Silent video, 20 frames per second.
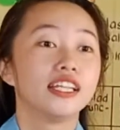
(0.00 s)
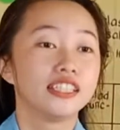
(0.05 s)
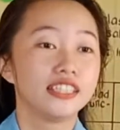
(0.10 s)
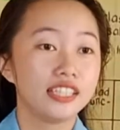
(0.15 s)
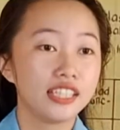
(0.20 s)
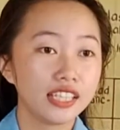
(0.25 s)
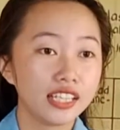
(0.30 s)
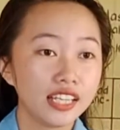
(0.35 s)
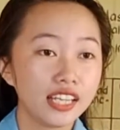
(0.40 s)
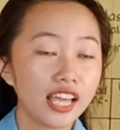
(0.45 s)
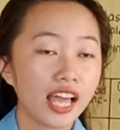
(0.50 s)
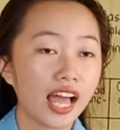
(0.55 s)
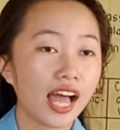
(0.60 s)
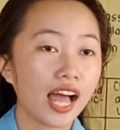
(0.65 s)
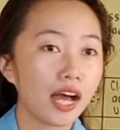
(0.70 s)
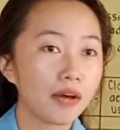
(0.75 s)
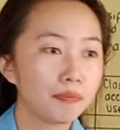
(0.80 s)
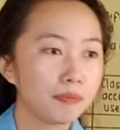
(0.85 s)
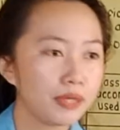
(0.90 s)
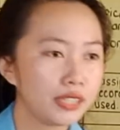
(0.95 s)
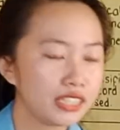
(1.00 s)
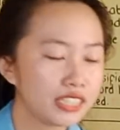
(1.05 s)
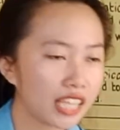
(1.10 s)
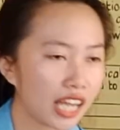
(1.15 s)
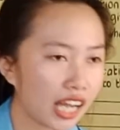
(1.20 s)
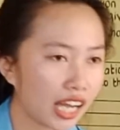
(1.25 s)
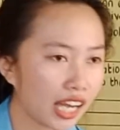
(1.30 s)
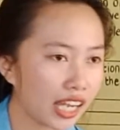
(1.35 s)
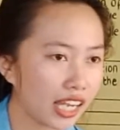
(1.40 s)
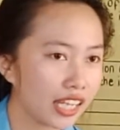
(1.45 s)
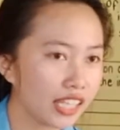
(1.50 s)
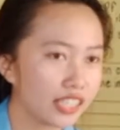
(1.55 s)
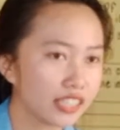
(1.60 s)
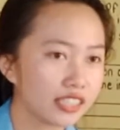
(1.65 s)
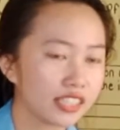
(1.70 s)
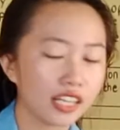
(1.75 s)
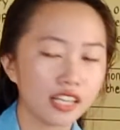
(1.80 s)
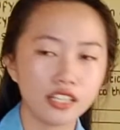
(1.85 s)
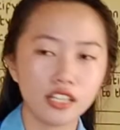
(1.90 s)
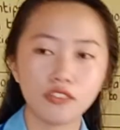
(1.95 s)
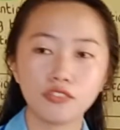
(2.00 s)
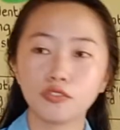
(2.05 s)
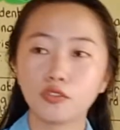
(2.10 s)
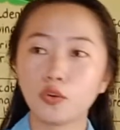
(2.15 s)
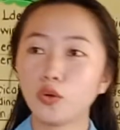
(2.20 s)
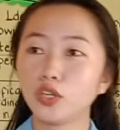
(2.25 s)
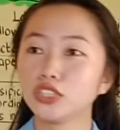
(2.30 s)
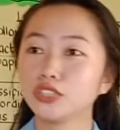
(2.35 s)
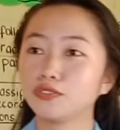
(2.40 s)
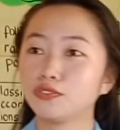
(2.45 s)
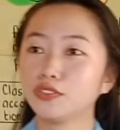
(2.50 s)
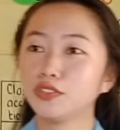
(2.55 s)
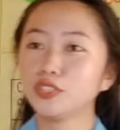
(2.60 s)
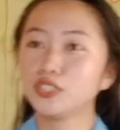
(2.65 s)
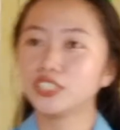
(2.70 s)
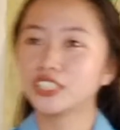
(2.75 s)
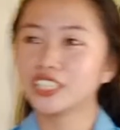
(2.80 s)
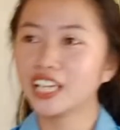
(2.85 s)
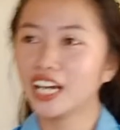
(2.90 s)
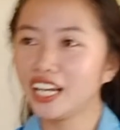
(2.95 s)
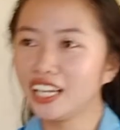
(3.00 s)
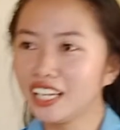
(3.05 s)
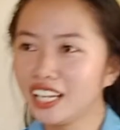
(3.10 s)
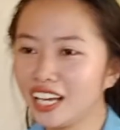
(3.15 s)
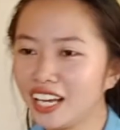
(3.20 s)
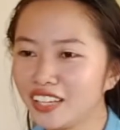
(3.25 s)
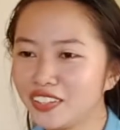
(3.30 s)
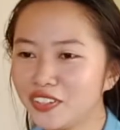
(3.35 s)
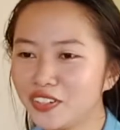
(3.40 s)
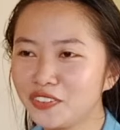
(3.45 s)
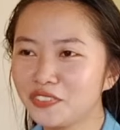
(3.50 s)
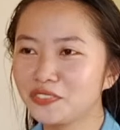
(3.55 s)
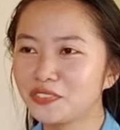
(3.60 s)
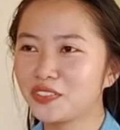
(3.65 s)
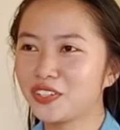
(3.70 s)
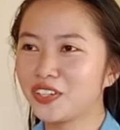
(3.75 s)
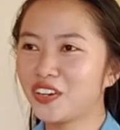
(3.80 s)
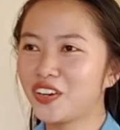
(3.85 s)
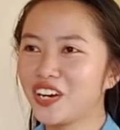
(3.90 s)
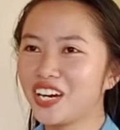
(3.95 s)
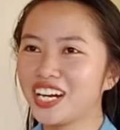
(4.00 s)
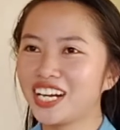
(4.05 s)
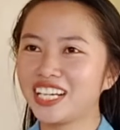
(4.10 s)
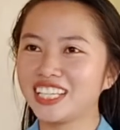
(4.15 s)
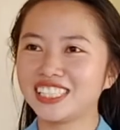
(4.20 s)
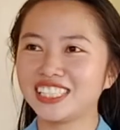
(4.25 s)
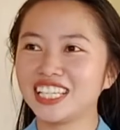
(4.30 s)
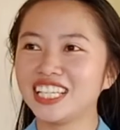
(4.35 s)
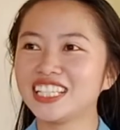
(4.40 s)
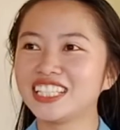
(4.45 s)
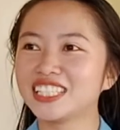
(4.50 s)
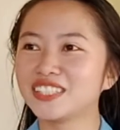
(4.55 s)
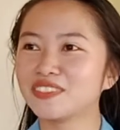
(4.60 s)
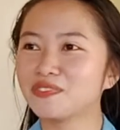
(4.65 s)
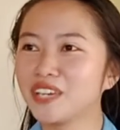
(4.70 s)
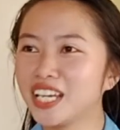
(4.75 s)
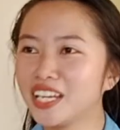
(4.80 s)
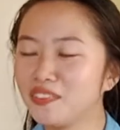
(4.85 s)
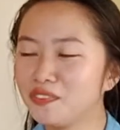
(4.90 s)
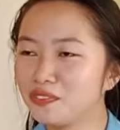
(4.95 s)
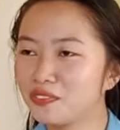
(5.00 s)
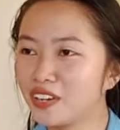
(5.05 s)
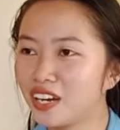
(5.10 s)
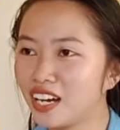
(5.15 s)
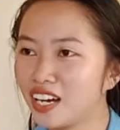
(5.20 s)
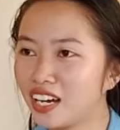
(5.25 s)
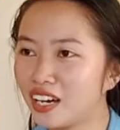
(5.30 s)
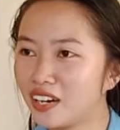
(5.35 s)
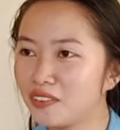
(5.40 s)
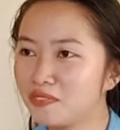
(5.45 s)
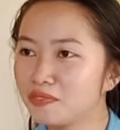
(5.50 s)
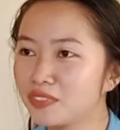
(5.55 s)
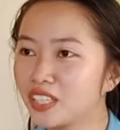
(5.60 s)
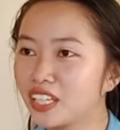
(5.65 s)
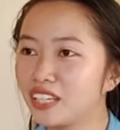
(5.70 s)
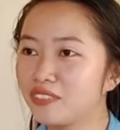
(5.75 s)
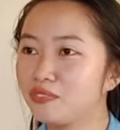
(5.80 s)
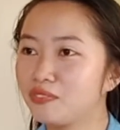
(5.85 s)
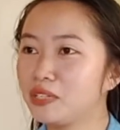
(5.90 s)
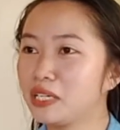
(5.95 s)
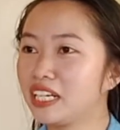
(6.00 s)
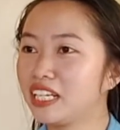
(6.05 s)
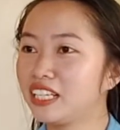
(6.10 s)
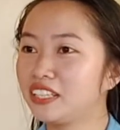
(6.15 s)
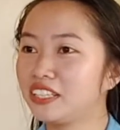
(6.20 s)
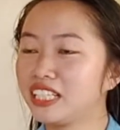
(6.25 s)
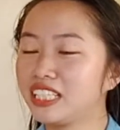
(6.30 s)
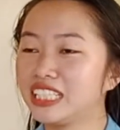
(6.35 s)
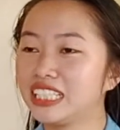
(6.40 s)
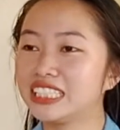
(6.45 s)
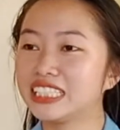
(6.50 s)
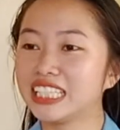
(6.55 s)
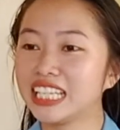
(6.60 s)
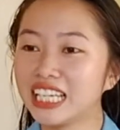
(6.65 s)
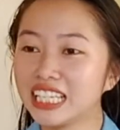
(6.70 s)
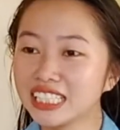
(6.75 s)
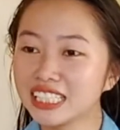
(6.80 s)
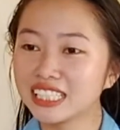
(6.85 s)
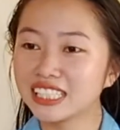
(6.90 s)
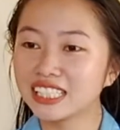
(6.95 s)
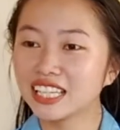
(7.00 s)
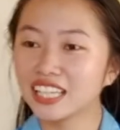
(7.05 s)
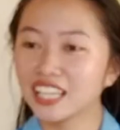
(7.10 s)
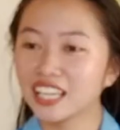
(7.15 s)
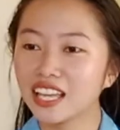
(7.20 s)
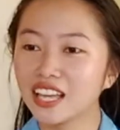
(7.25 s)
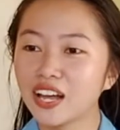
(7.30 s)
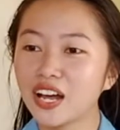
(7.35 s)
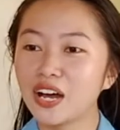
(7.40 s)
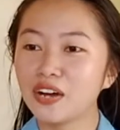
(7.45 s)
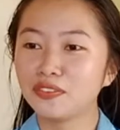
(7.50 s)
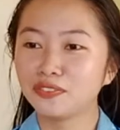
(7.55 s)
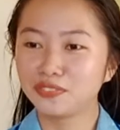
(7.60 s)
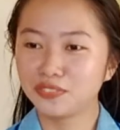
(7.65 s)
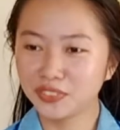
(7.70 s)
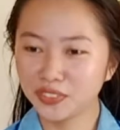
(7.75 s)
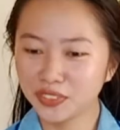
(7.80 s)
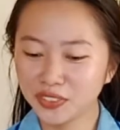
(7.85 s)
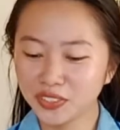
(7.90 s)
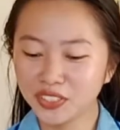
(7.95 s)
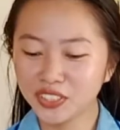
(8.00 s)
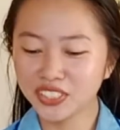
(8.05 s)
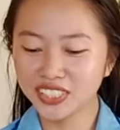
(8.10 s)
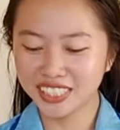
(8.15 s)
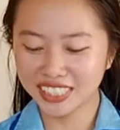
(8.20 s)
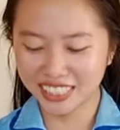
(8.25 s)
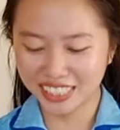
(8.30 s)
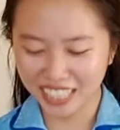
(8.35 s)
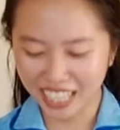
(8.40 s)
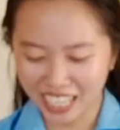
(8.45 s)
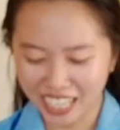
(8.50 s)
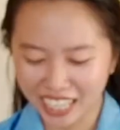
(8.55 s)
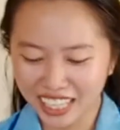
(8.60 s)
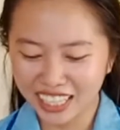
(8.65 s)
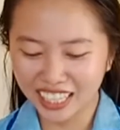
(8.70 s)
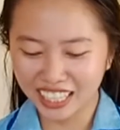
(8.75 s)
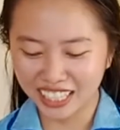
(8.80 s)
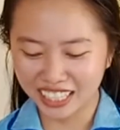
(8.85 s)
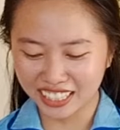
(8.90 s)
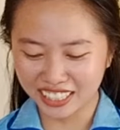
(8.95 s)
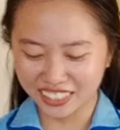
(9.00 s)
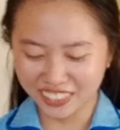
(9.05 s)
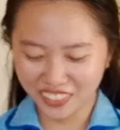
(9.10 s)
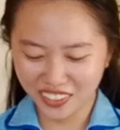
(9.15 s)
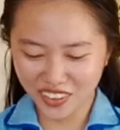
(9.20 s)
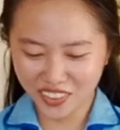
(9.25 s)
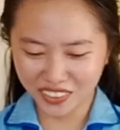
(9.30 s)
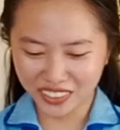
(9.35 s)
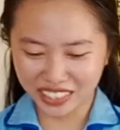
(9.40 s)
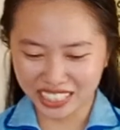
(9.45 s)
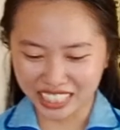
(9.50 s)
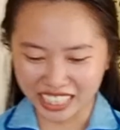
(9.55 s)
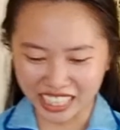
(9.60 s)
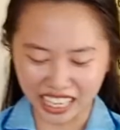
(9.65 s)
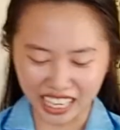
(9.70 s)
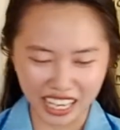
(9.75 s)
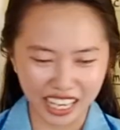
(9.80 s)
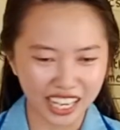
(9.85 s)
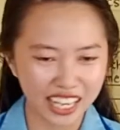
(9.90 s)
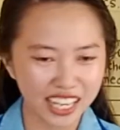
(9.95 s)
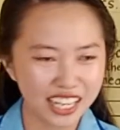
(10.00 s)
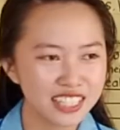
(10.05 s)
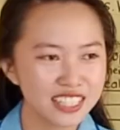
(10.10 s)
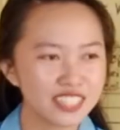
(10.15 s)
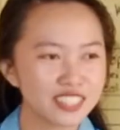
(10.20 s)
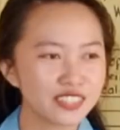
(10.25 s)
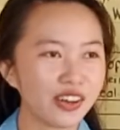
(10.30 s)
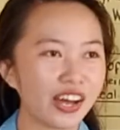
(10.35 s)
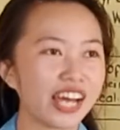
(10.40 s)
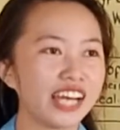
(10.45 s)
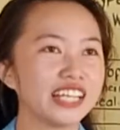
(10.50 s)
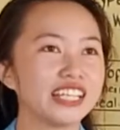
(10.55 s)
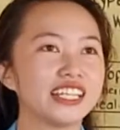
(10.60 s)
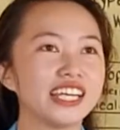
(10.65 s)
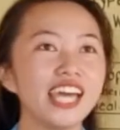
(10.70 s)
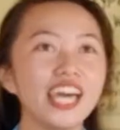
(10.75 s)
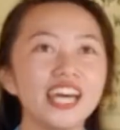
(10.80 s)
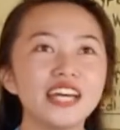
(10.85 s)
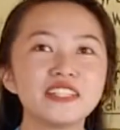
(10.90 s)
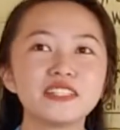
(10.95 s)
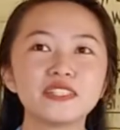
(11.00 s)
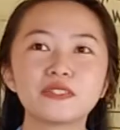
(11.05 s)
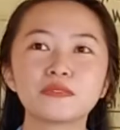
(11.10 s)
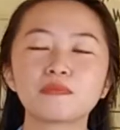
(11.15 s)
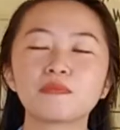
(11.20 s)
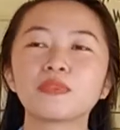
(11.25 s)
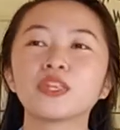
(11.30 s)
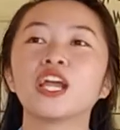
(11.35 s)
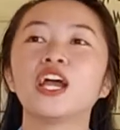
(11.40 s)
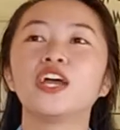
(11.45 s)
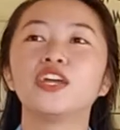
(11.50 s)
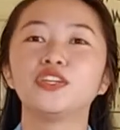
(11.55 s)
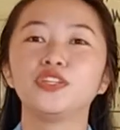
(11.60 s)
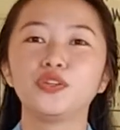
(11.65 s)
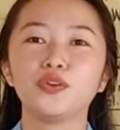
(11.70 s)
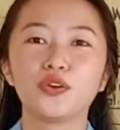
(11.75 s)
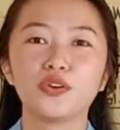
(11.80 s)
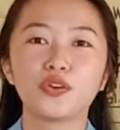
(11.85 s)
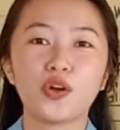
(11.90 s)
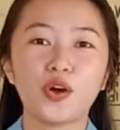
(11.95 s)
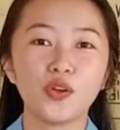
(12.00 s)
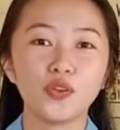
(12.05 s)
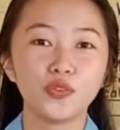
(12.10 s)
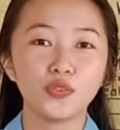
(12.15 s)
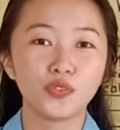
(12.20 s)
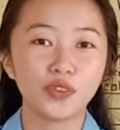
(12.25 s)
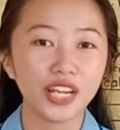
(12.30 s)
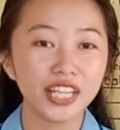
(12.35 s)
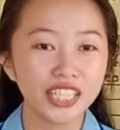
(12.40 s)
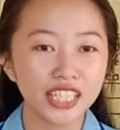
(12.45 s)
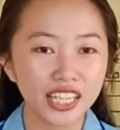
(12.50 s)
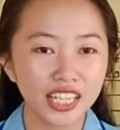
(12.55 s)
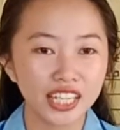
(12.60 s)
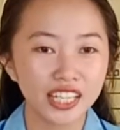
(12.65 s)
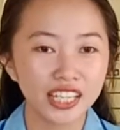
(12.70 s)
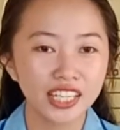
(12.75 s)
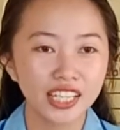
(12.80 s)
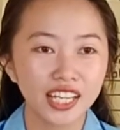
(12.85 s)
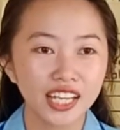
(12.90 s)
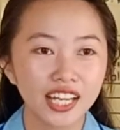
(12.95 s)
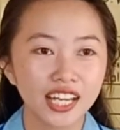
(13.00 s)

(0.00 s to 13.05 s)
the appetite. And of course, fruit salad. Of course, it's made from the main ingredients is fruit salad. Okay, so I guess you're all ready